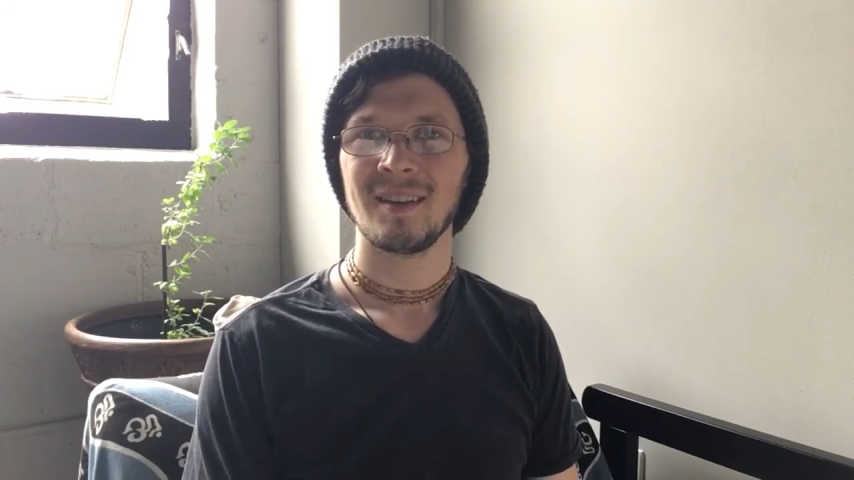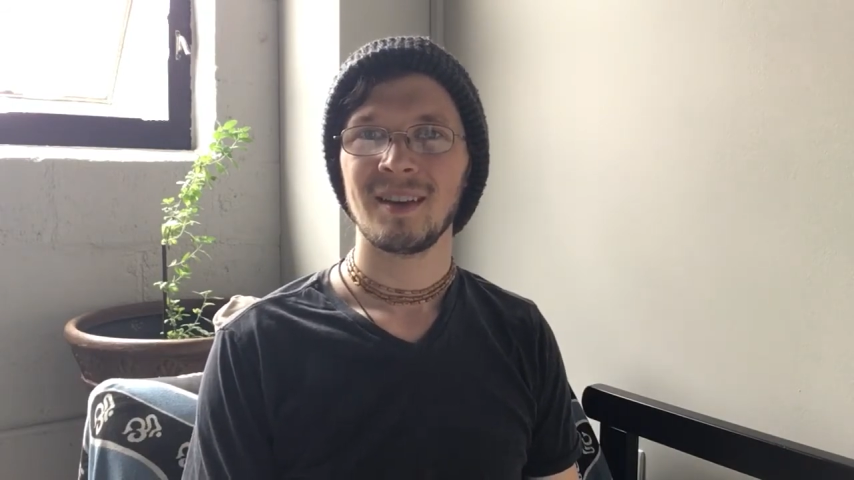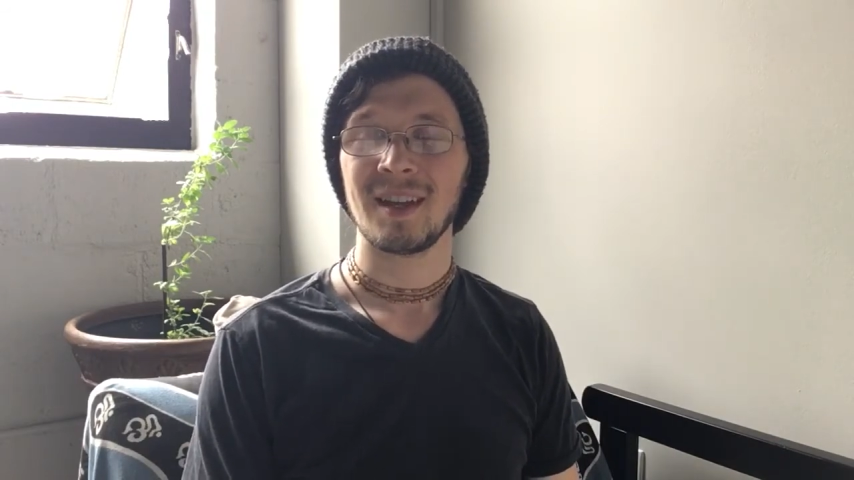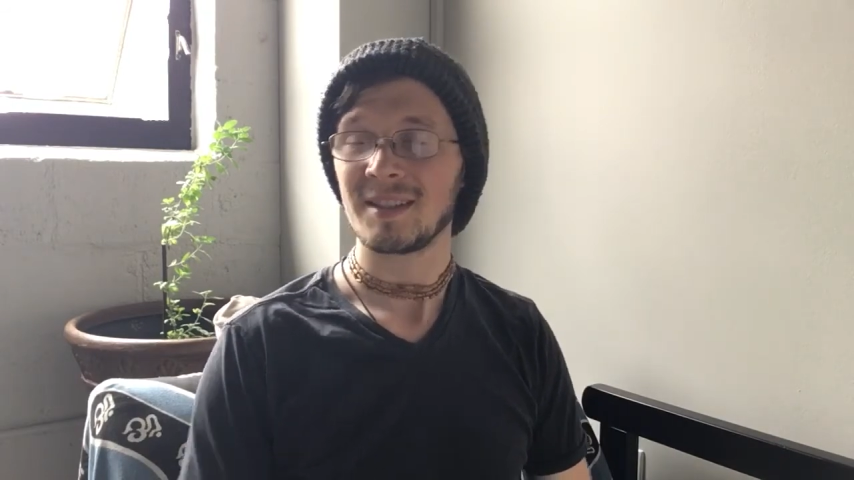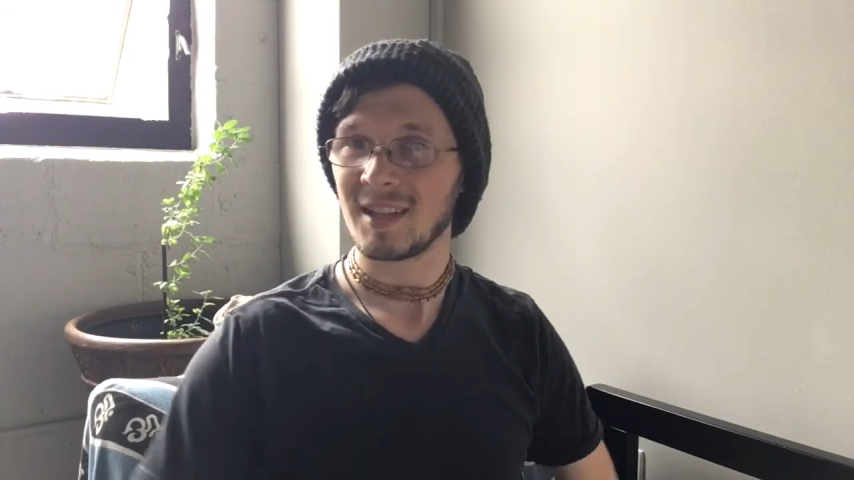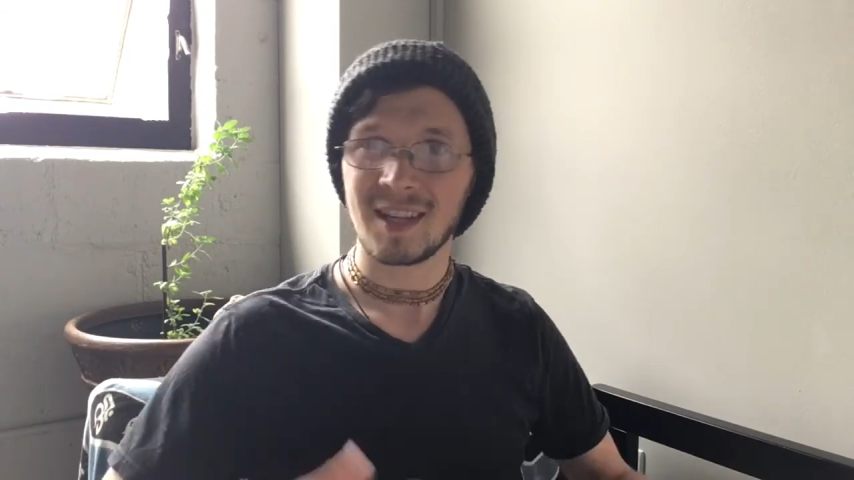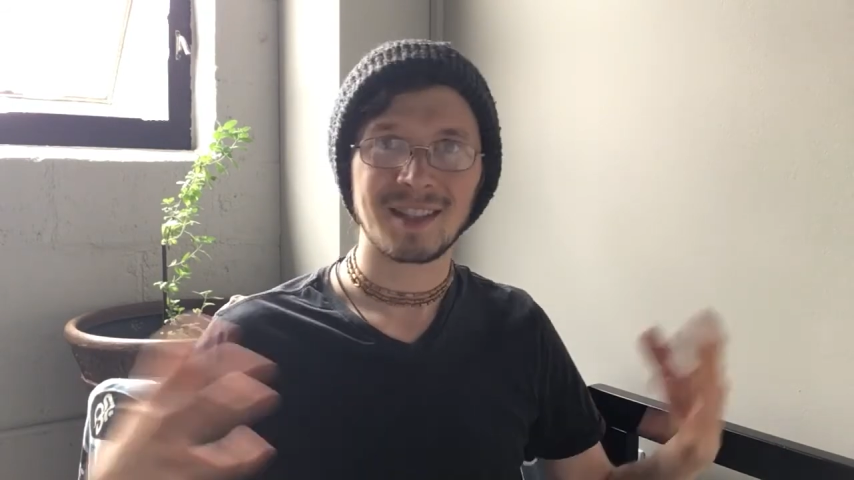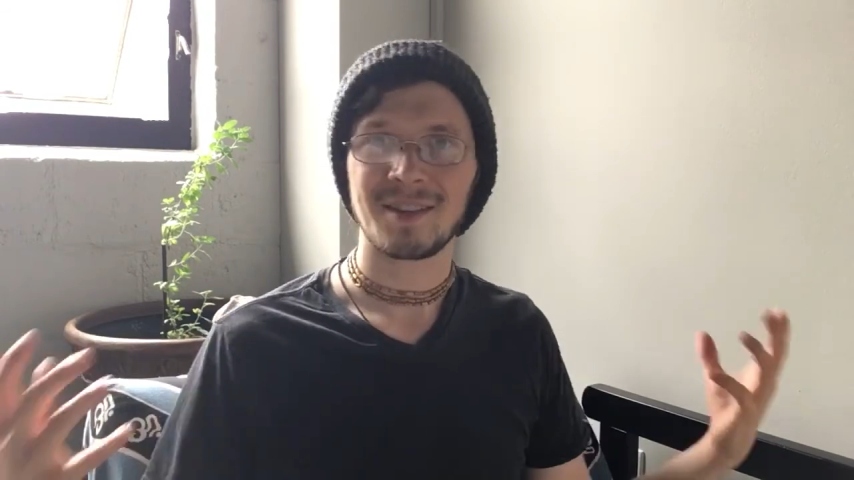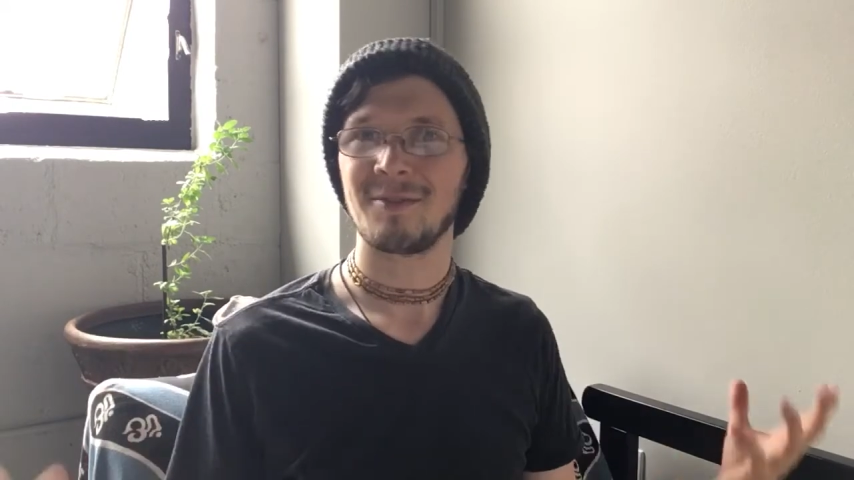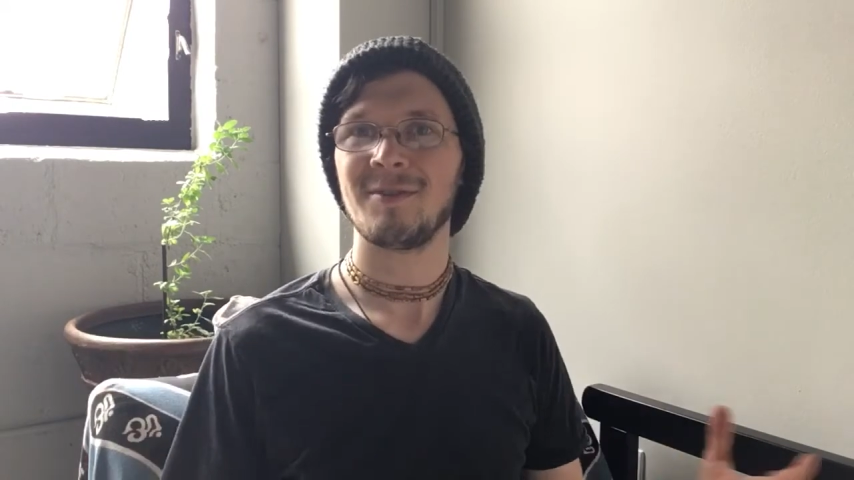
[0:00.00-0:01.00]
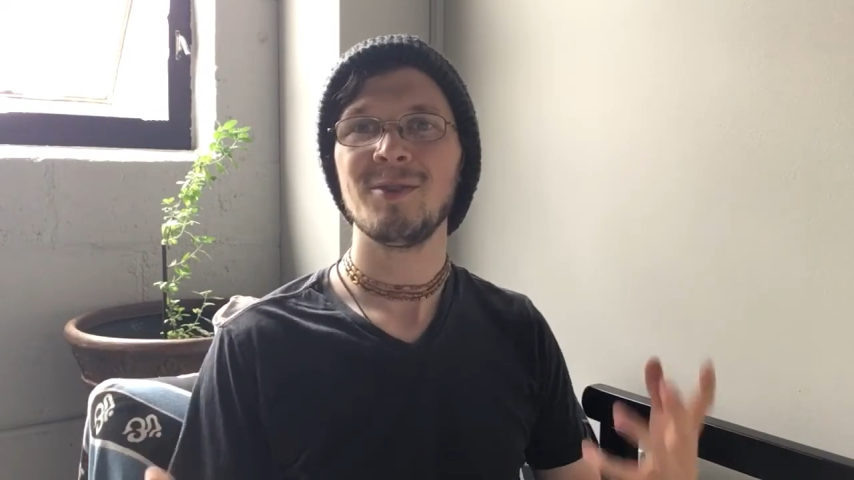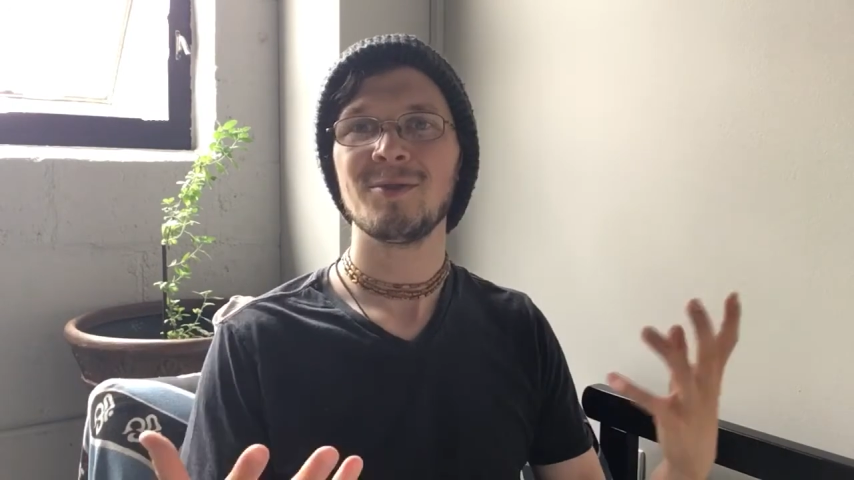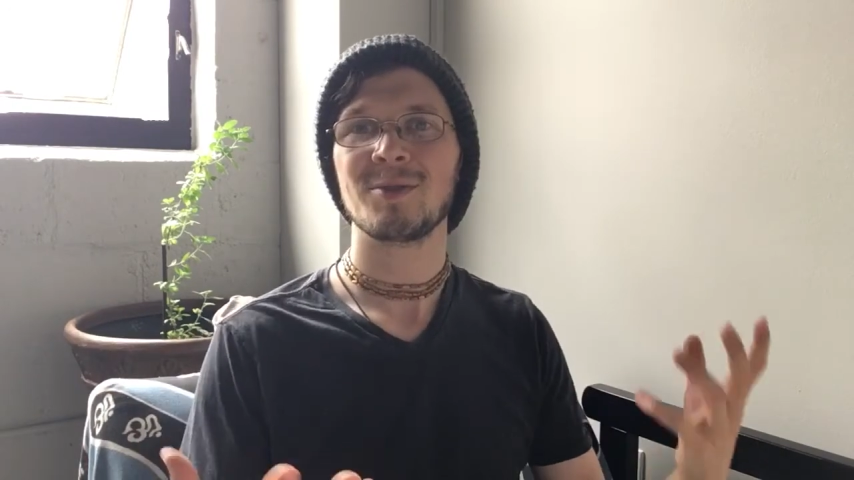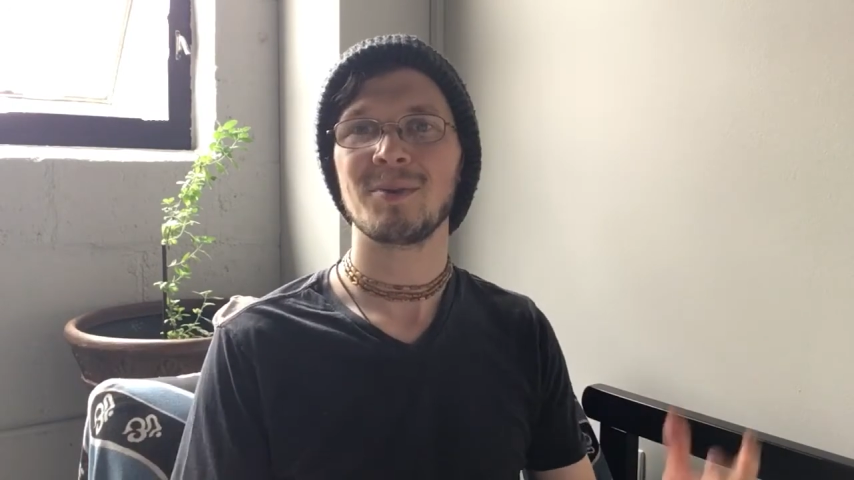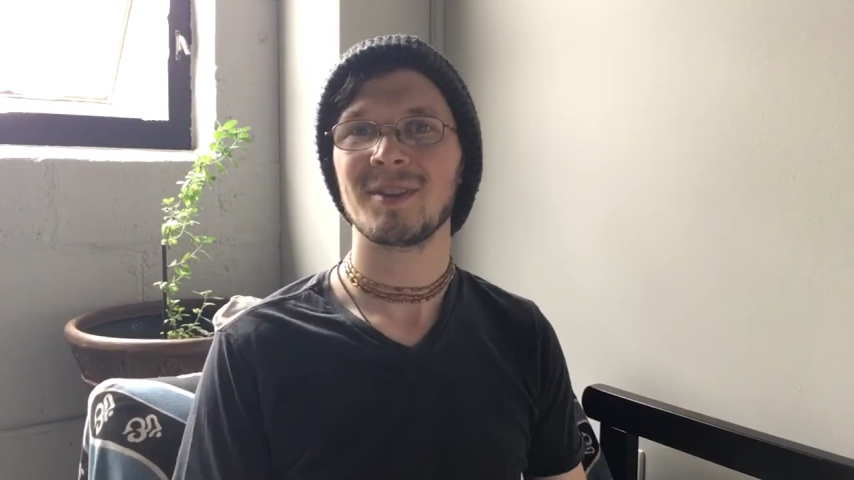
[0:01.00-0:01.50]
It's
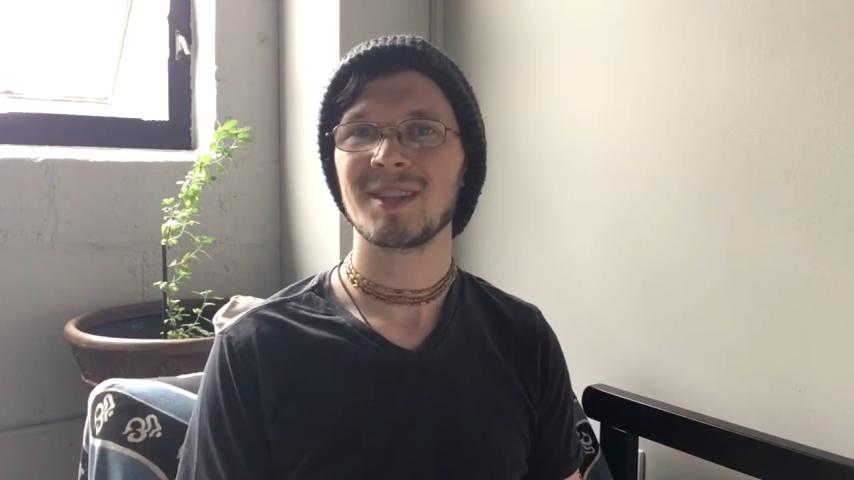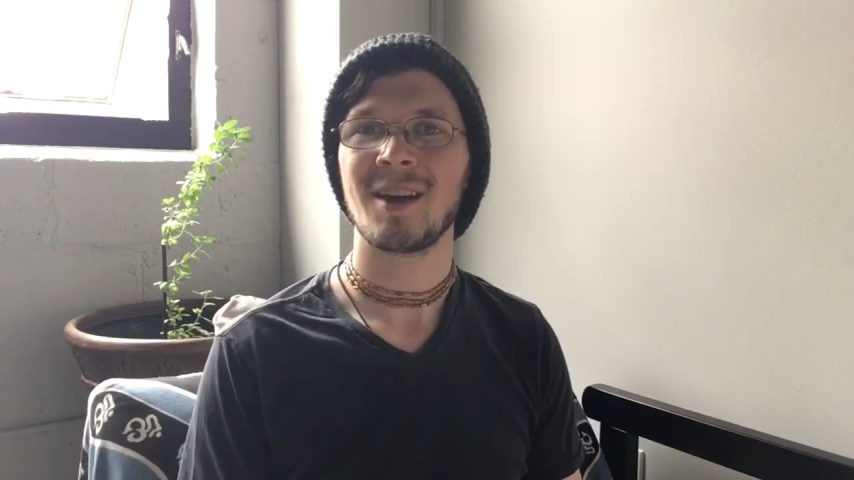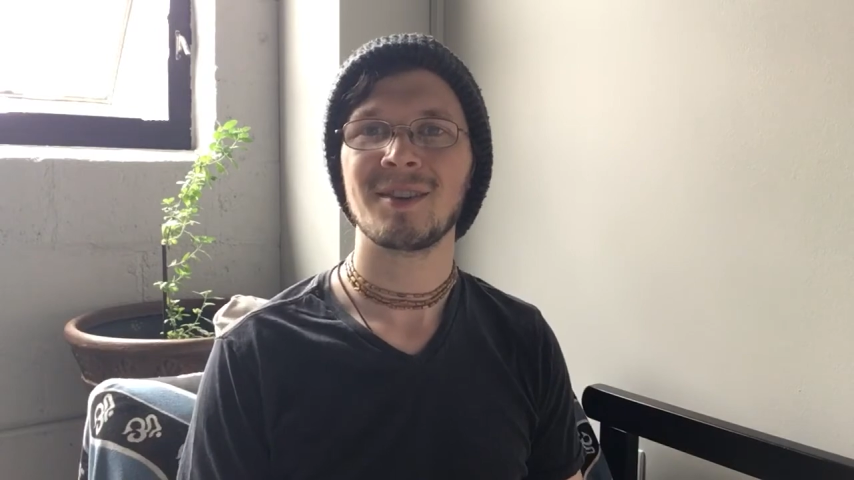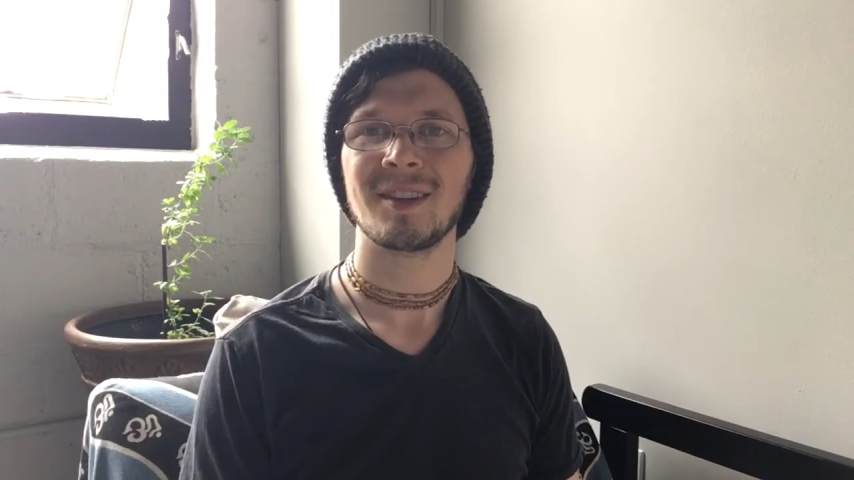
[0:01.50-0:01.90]
infused with sound